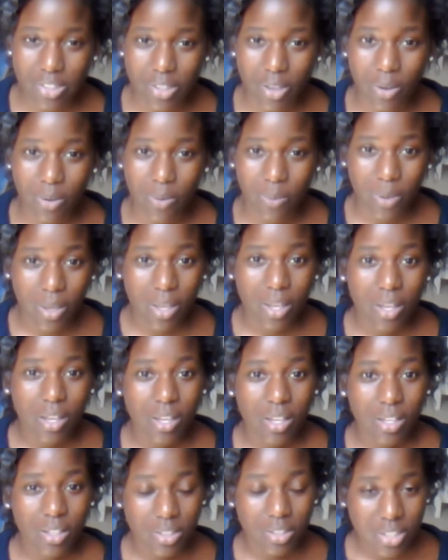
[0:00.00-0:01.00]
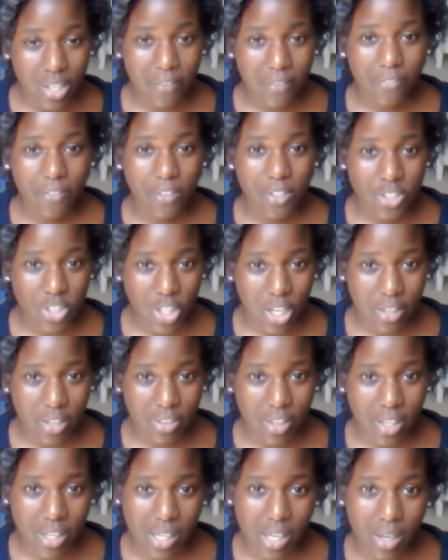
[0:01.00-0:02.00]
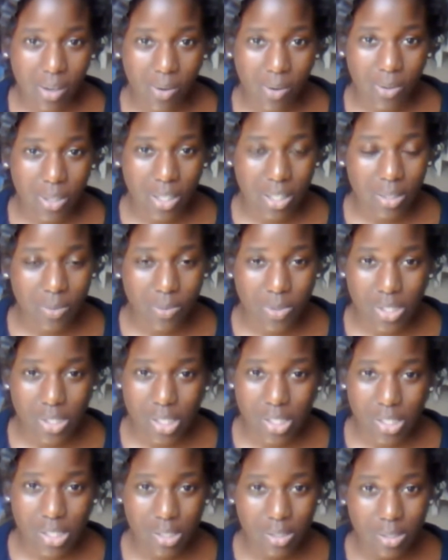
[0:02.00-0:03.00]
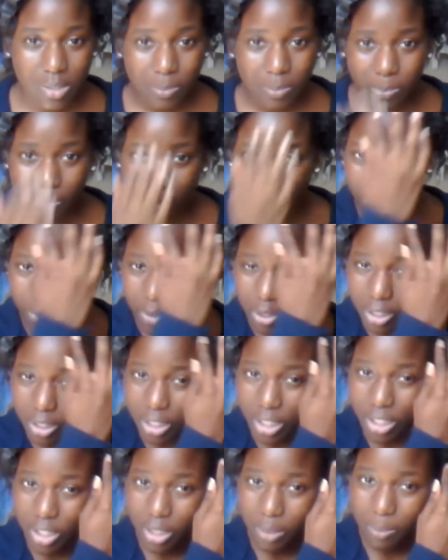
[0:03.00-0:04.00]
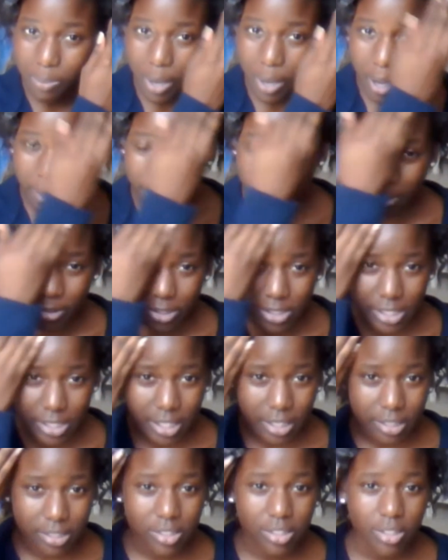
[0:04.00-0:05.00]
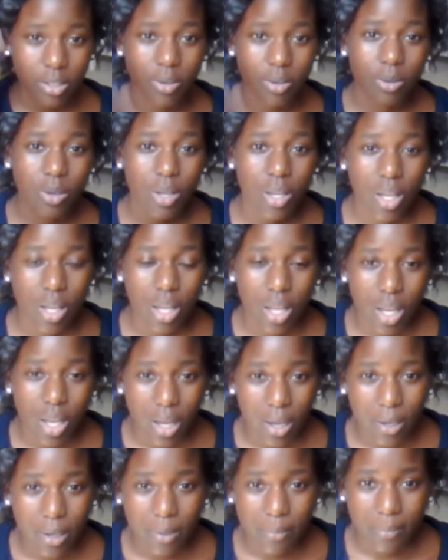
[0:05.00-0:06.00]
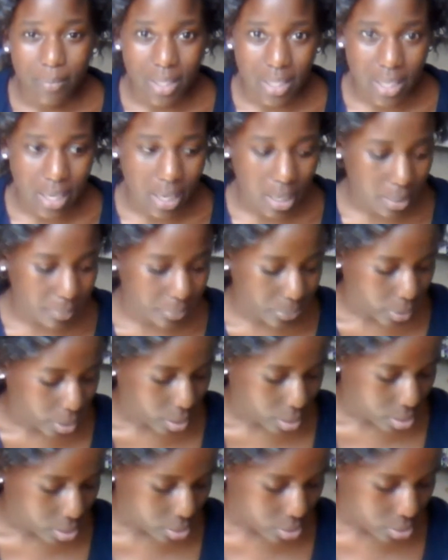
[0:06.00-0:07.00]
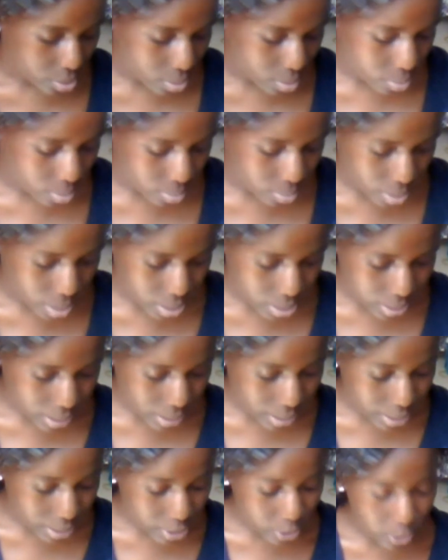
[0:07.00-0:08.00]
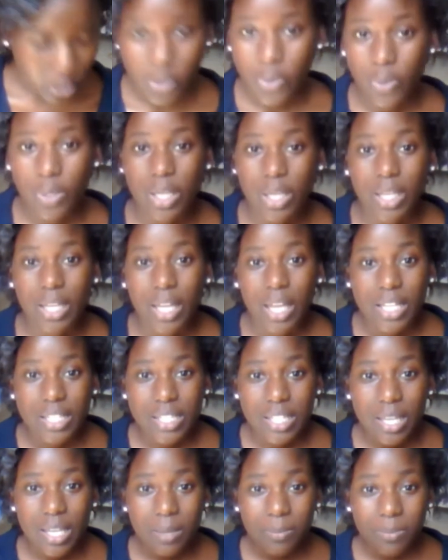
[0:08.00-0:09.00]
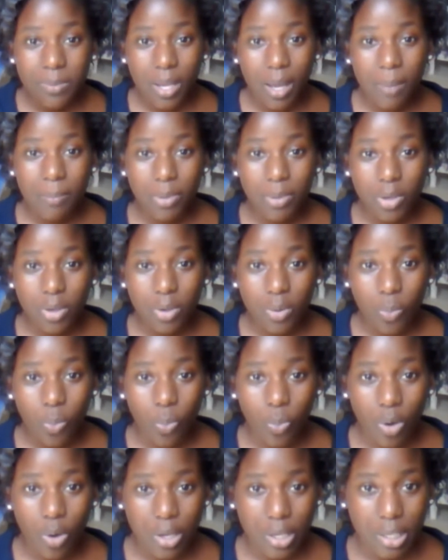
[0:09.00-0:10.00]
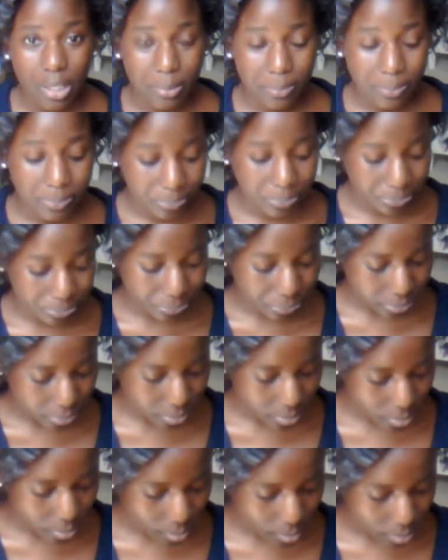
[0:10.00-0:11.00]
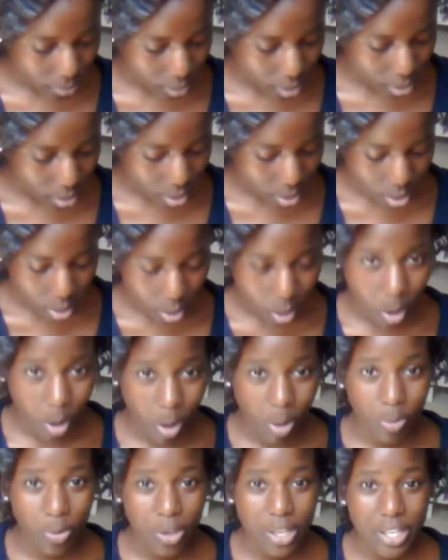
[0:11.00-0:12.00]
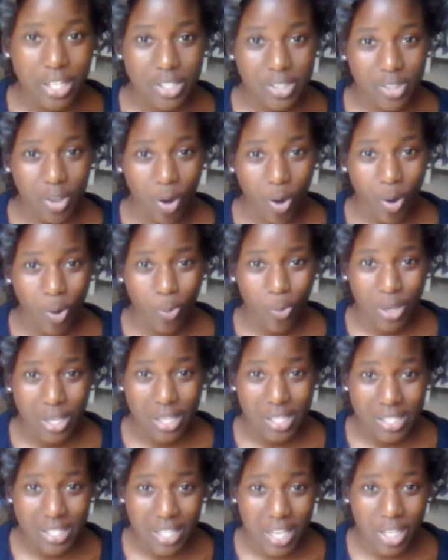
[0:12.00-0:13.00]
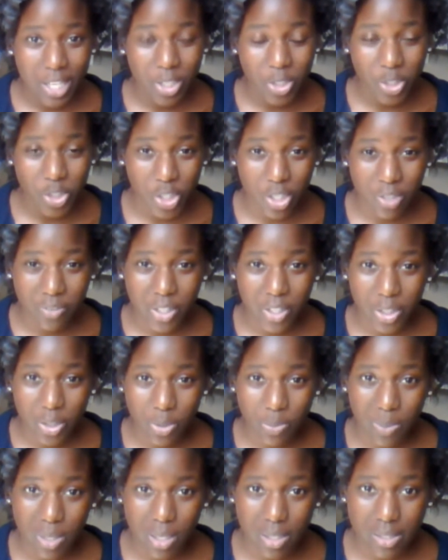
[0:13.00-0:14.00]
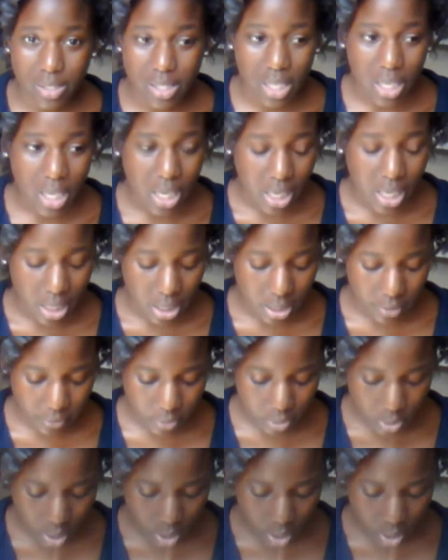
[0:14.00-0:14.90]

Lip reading: So definitely check that out. And it was a really good popular scent. So yeah. So let's get into it. Tip number 1. Always take your survey coupons. And if you